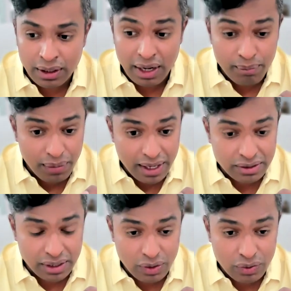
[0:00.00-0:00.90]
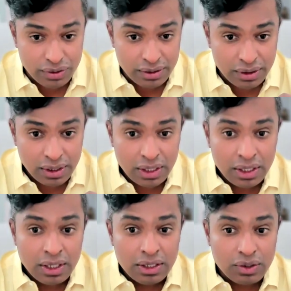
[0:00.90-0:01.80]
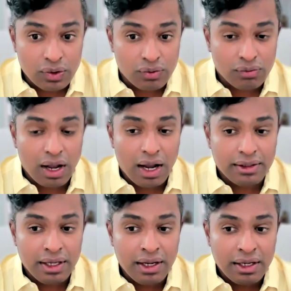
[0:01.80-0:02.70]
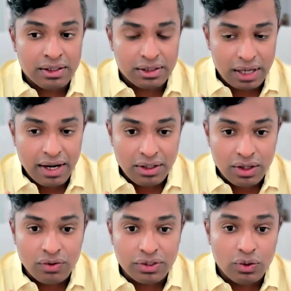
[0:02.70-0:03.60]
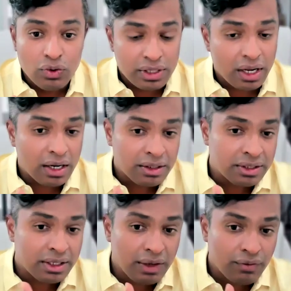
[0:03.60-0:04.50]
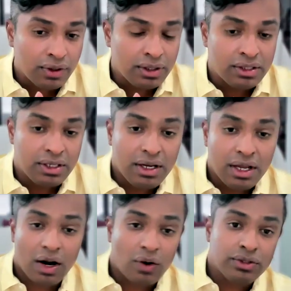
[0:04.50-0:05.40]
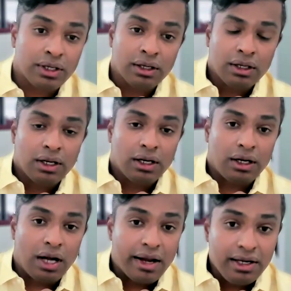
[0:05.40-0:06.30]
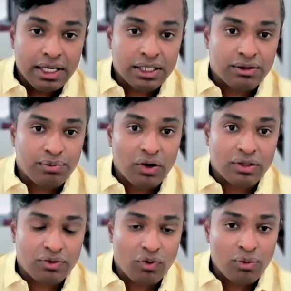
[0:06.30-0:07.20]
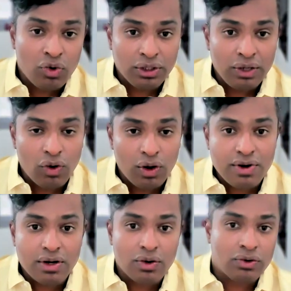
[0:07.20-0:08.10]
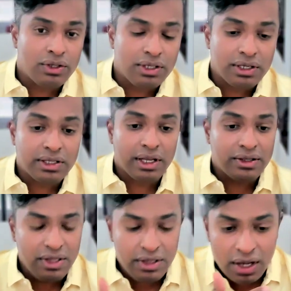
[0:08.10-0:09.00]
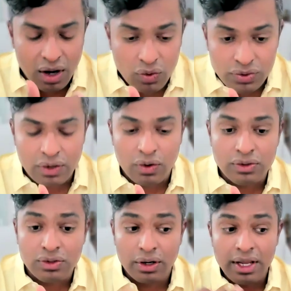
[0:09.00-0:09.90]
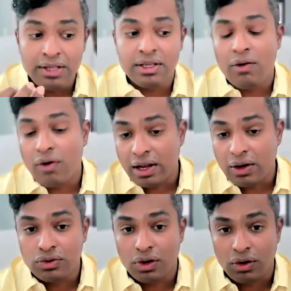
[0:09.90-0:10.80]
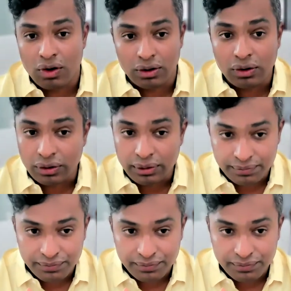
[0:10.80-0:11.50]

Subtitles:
in place solutions. So I think it's right now it looks like concerning for the senior housing, unless, because one more thing what we are noticing is like senior housing also resale values are not good.